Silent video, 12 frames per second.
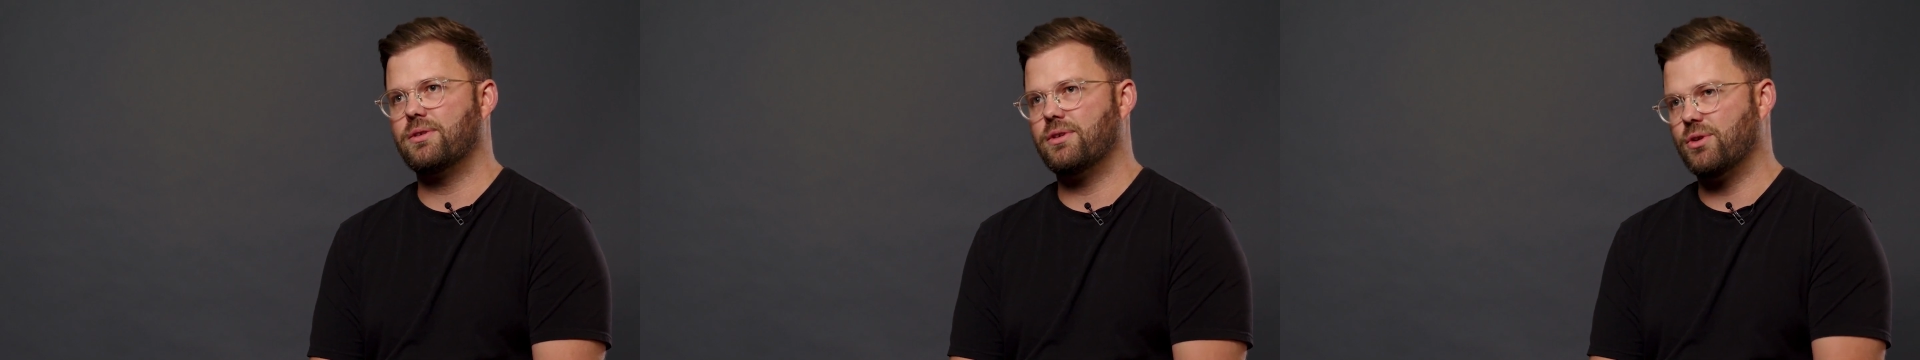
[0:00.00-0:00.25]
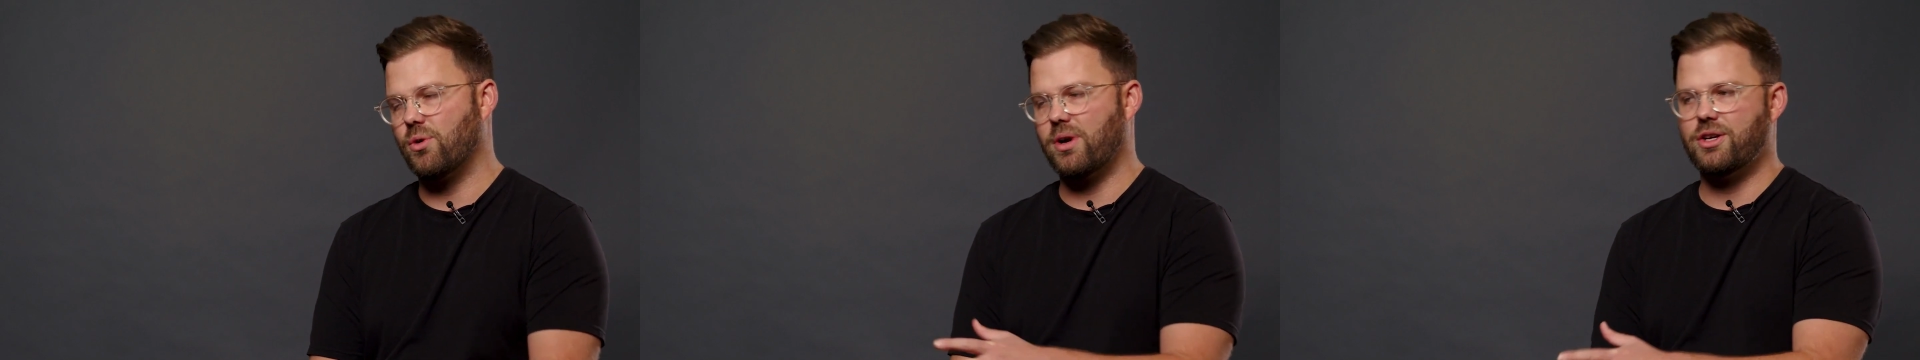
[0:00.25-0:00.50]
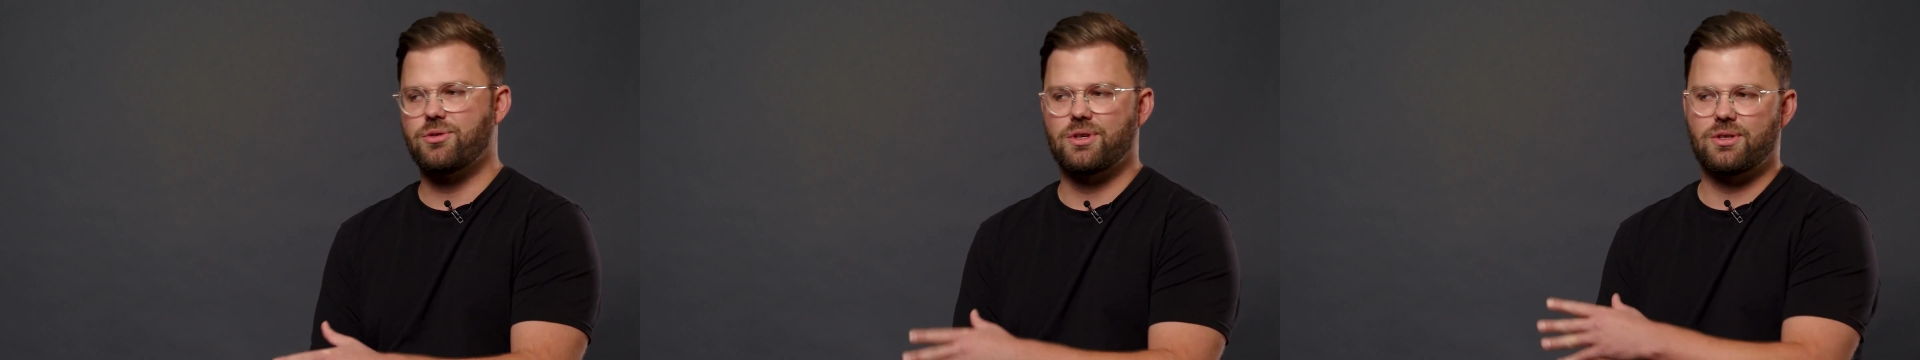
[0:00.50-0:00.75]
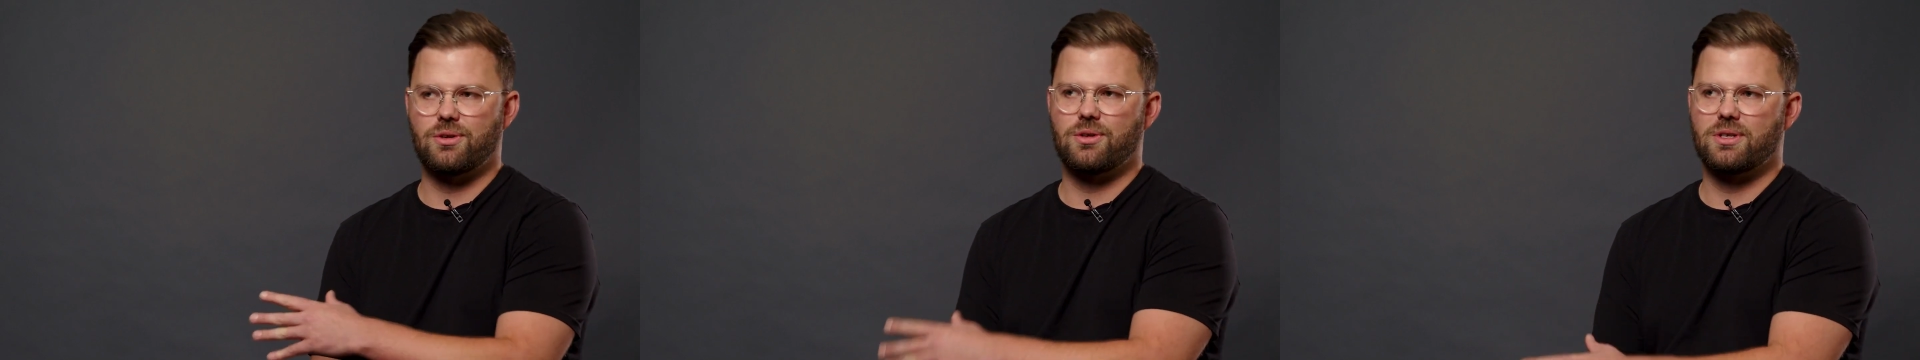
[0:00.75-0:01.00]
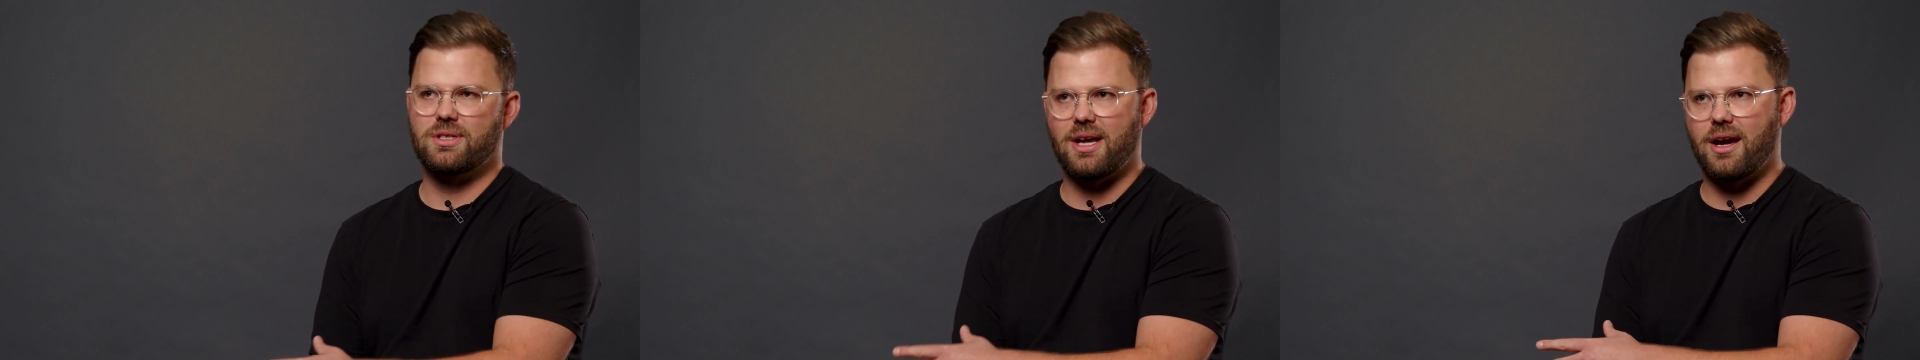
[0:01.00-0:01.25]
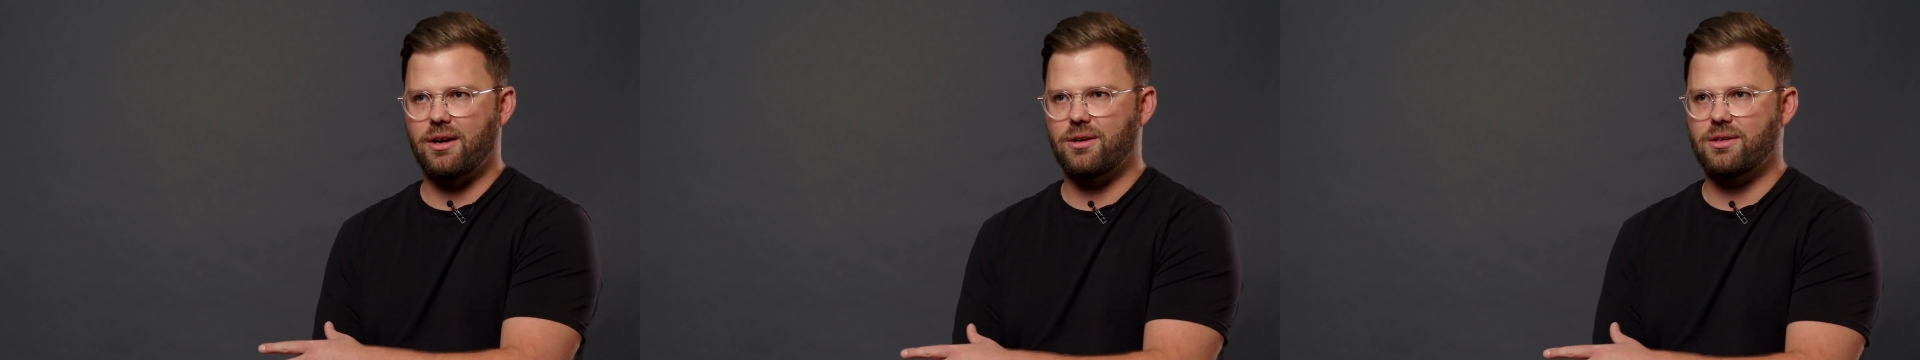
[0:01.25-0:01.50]
your interests or
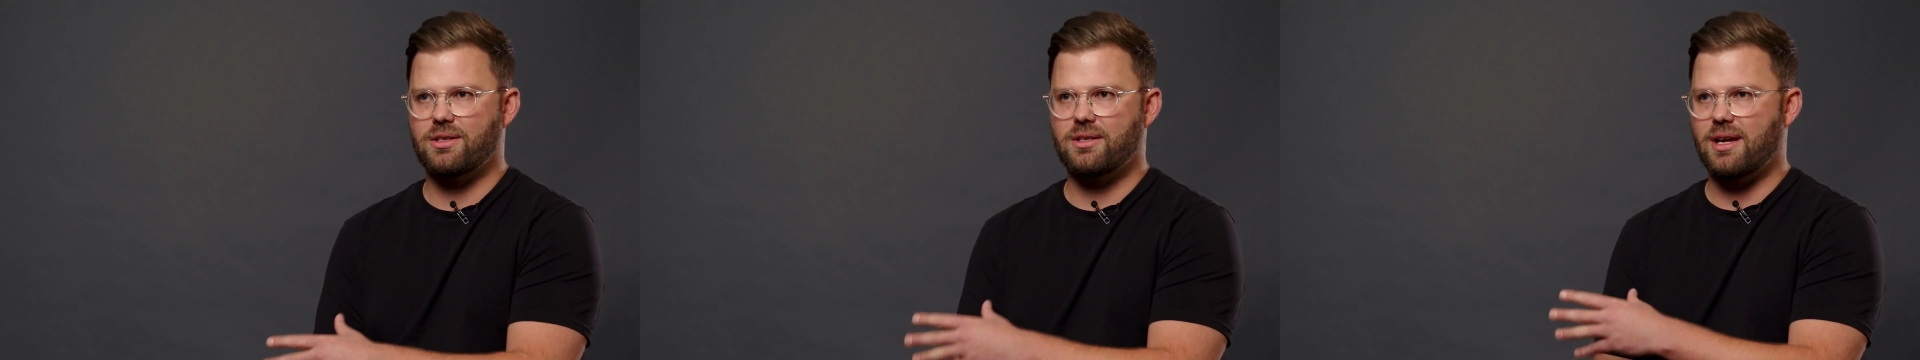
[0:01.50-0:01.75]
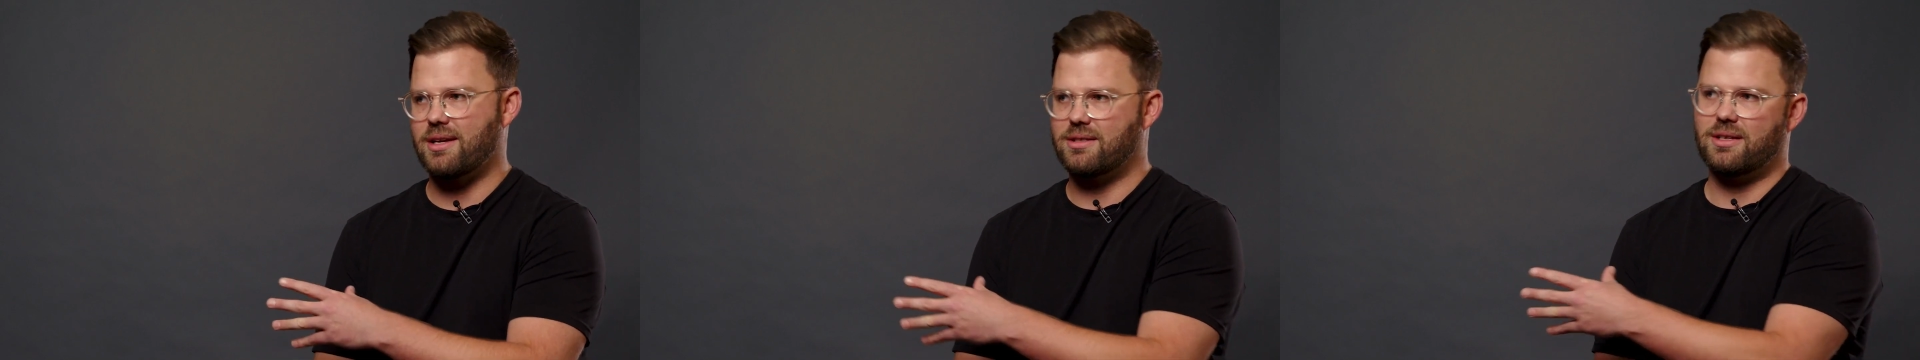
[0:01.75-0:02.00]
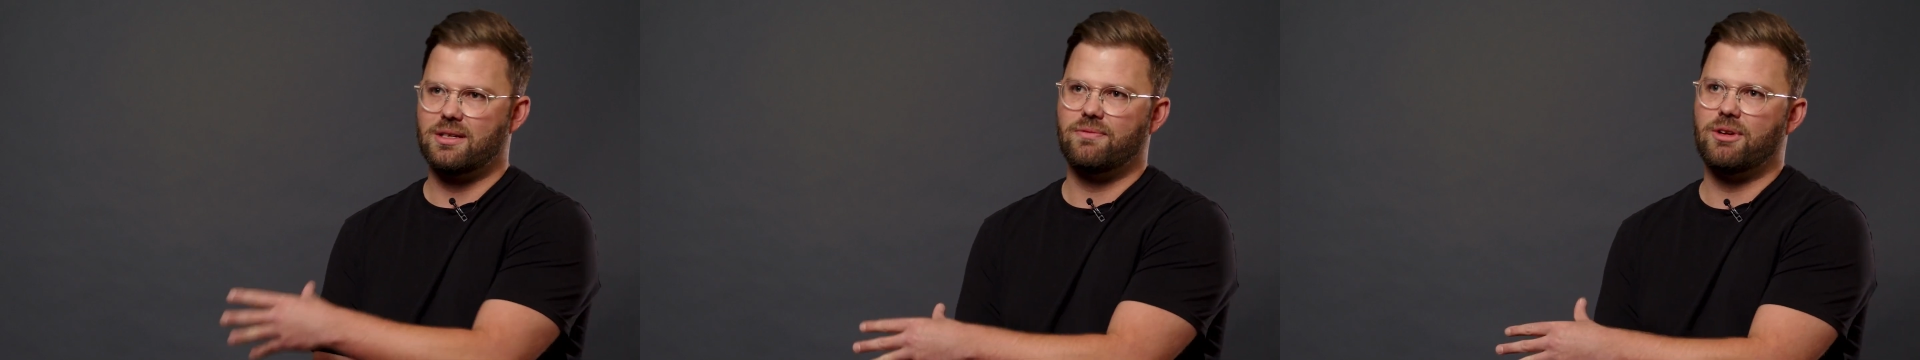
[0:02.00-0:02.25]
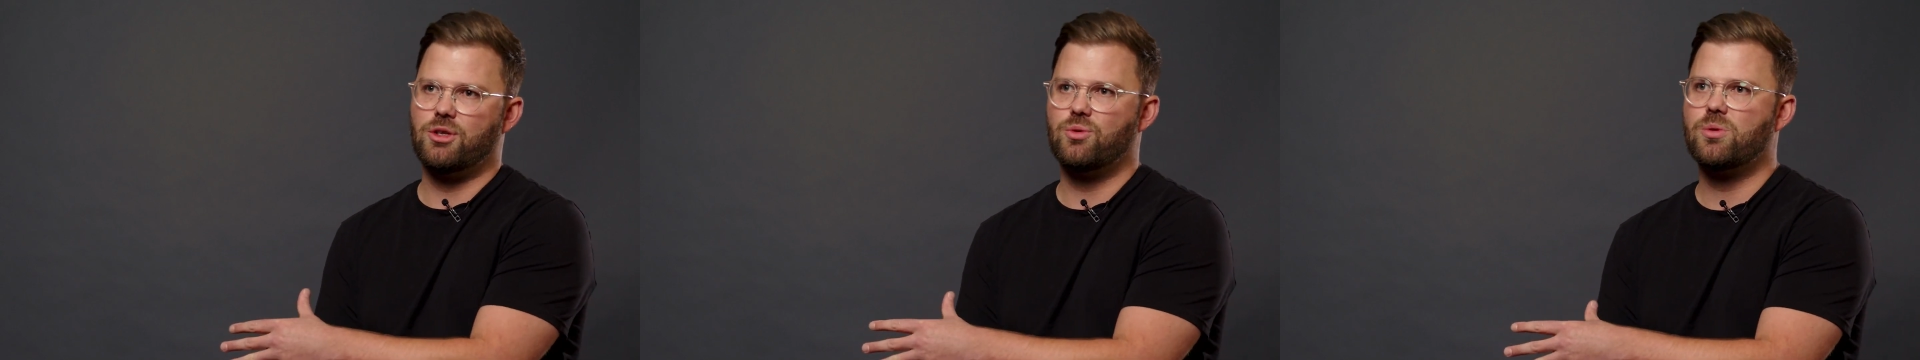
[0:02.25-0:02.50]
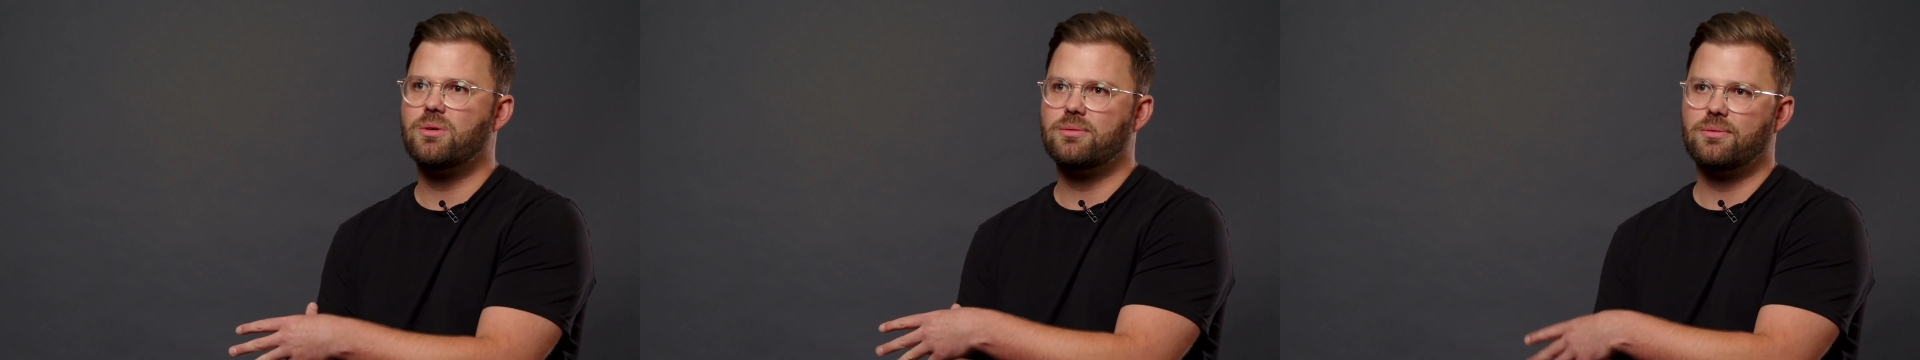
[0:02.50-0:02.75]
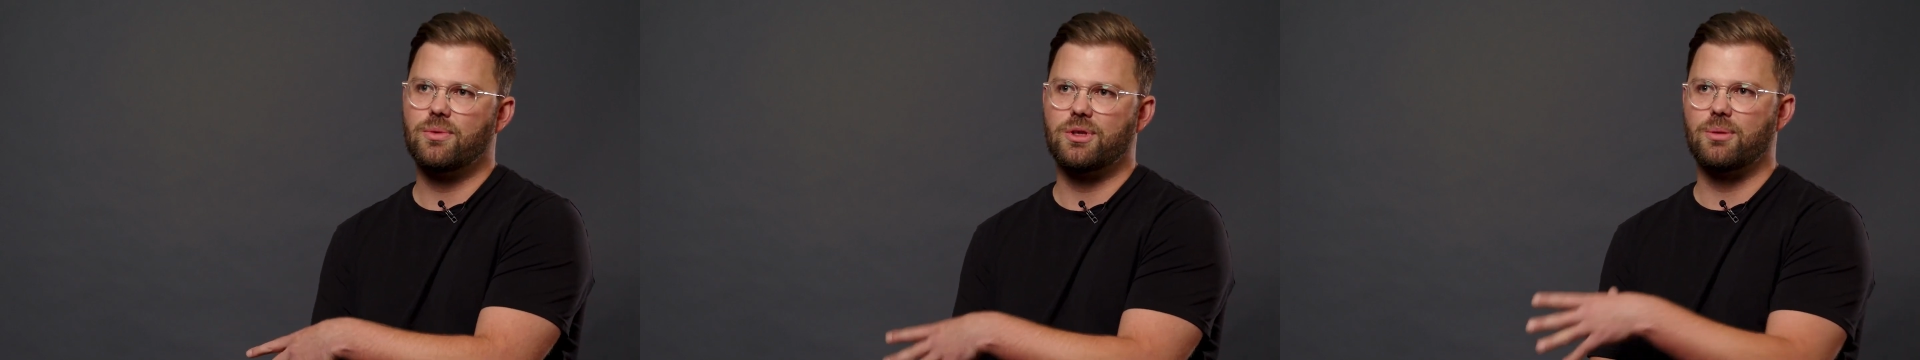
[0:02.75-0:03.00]
desires as an
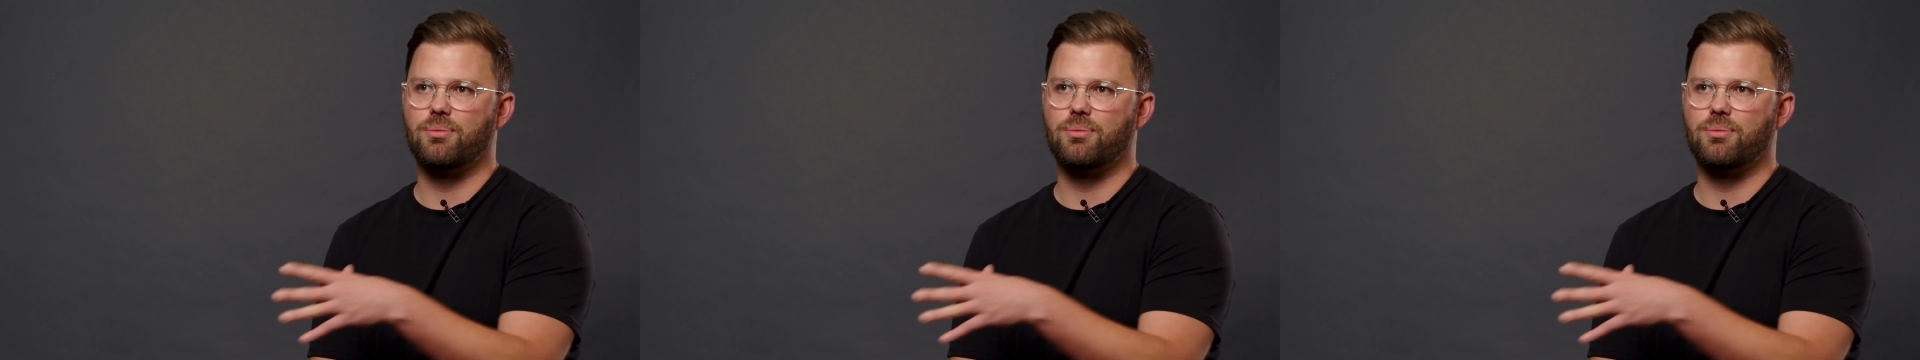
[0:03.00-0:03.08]
individual with